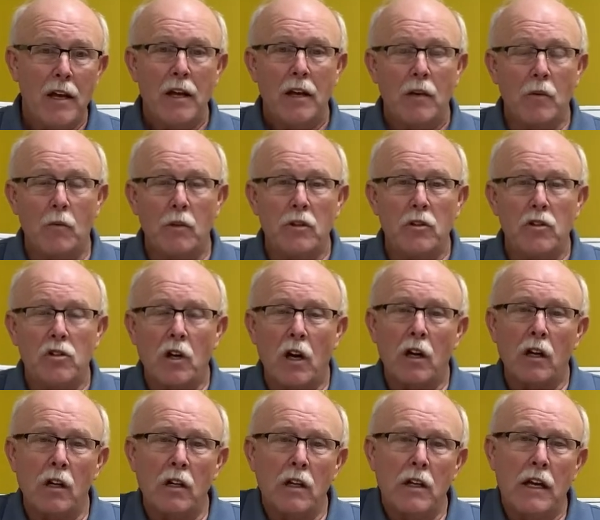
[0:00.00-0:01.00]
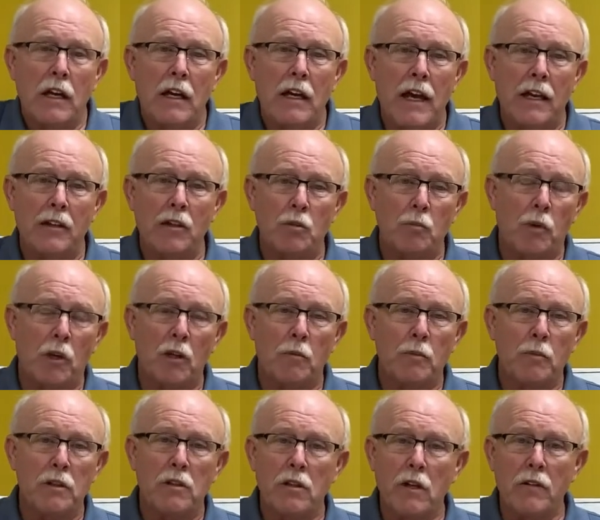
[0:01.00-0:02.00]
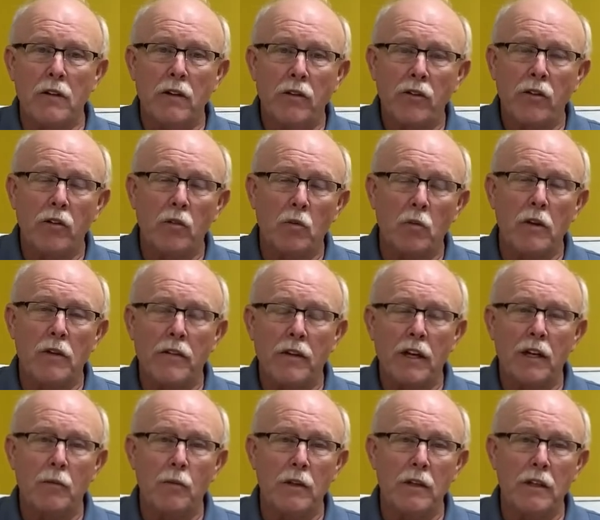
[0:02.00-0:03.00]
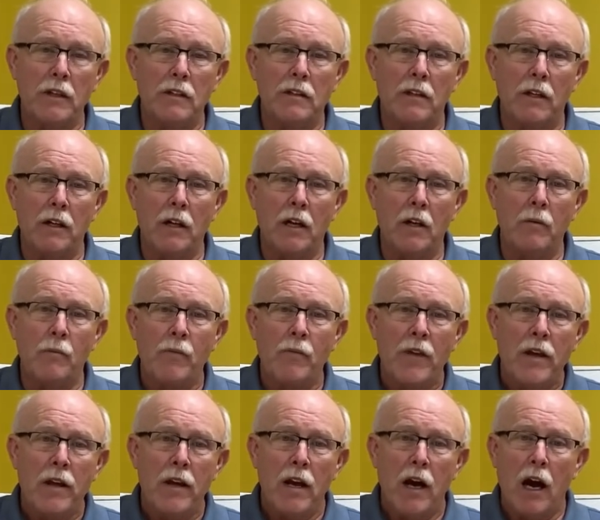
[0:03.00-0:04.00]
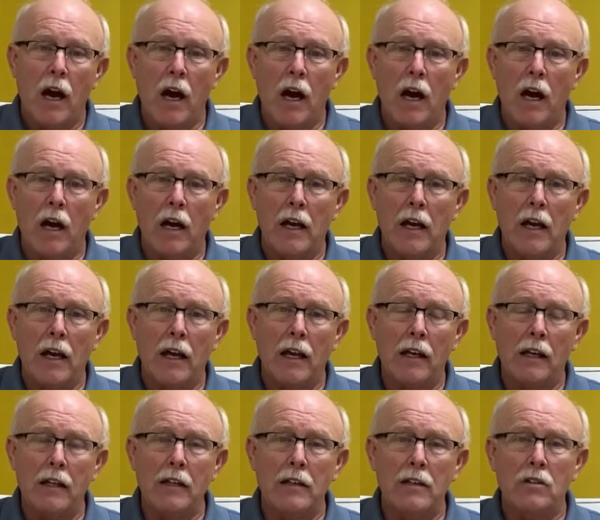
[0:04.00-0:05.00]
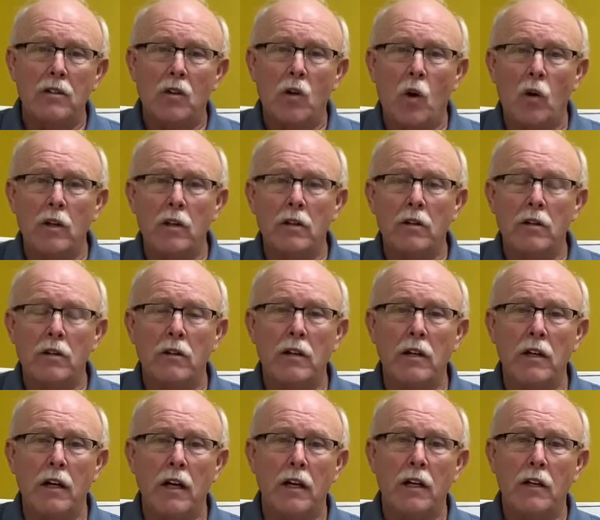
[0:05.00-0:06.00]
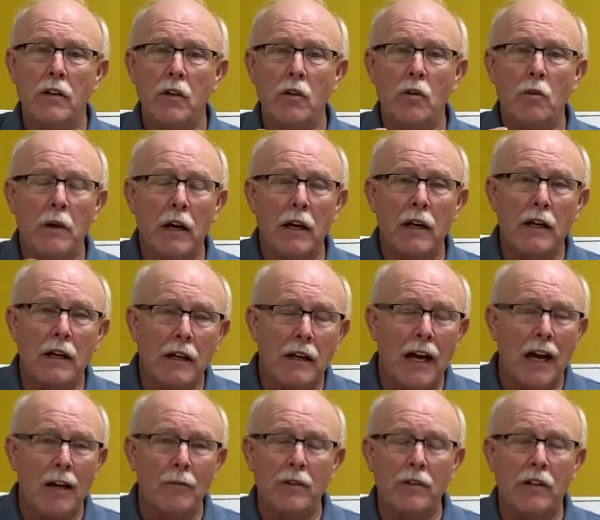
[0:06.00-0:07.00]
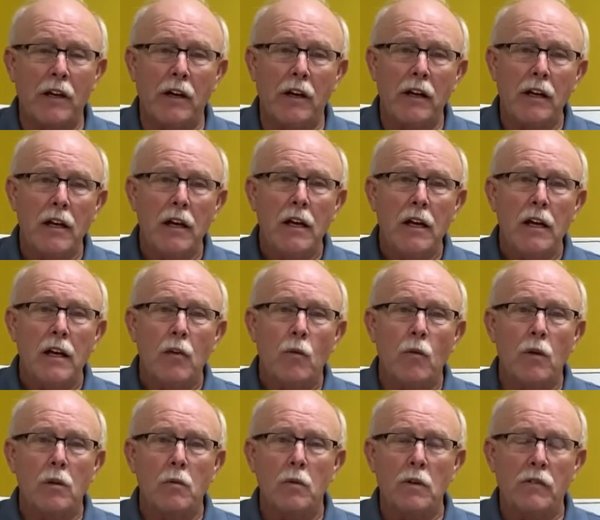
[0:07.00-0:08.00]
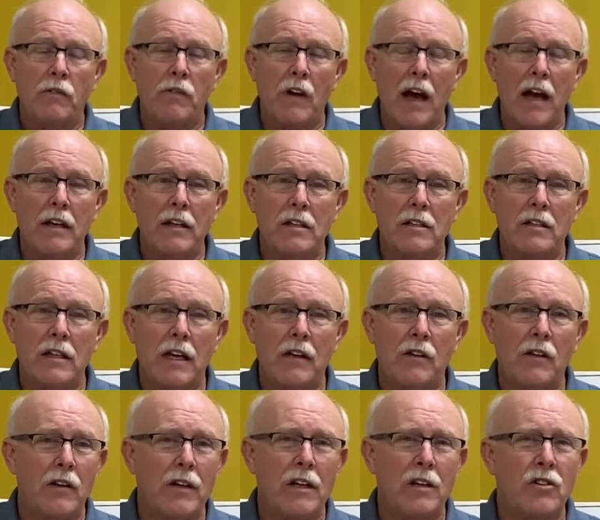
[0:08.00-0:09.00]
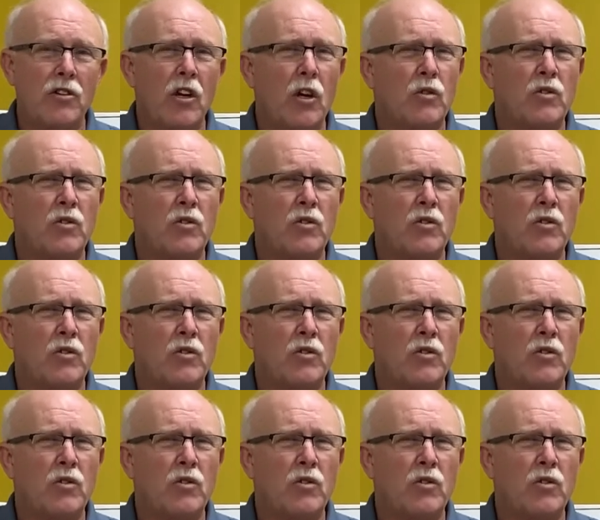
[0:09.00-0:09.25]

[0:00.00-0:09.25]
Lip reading: And when you start looking at his purpose, and this is one thing we need to know, at least according to the New American Commentary, what we find is that there is no